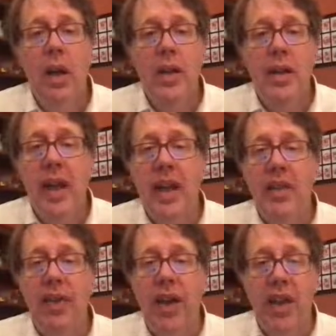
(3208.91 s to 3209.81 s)

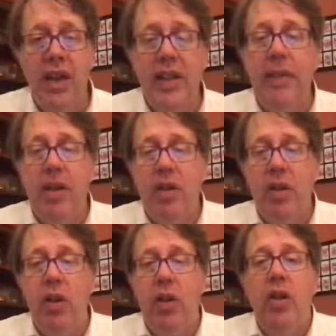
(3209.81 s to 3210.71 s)
satisfy the
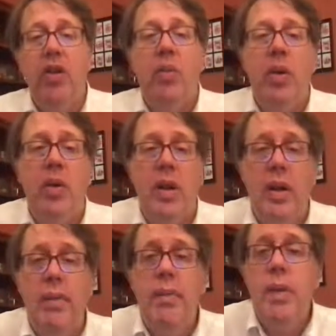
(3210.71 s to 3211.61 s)
semicircular
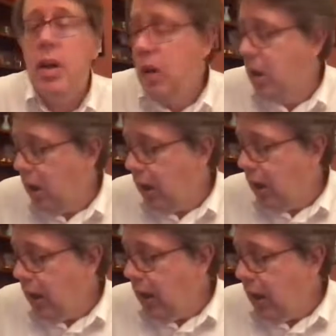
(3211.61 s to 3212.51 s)
distribution.
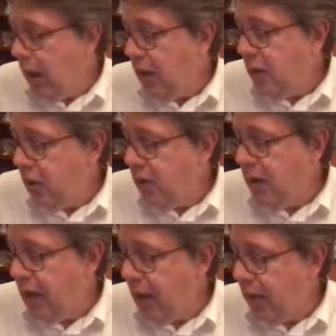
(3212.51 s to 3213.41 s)
It turns
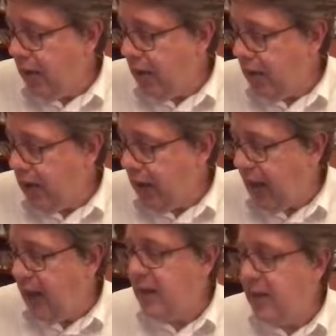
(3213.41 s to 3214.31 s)
out that the
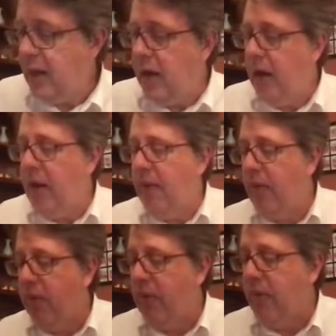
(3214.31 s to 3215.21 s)
case
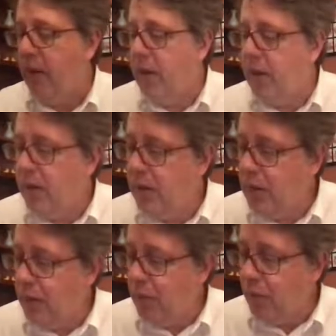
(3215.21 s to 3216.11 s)
of
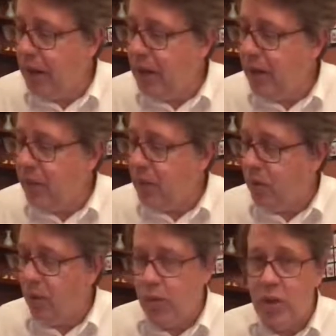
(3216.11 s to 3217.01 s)
the remaining elliptic
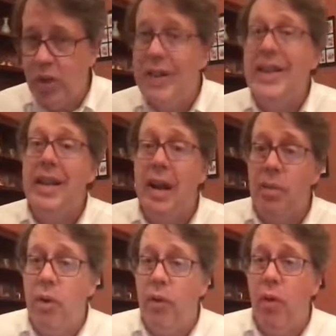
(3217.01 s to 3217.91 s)
curves is already
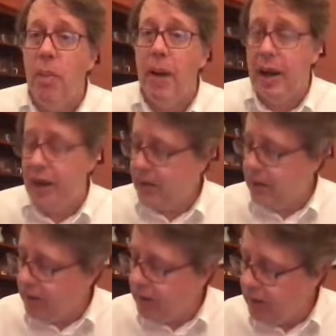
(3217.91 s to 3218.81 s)
done before by
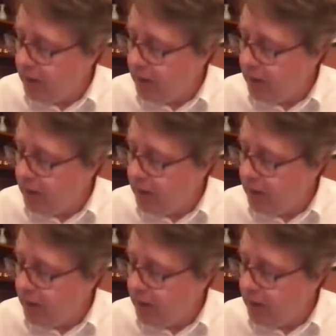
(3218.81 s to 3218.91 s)
Hasse,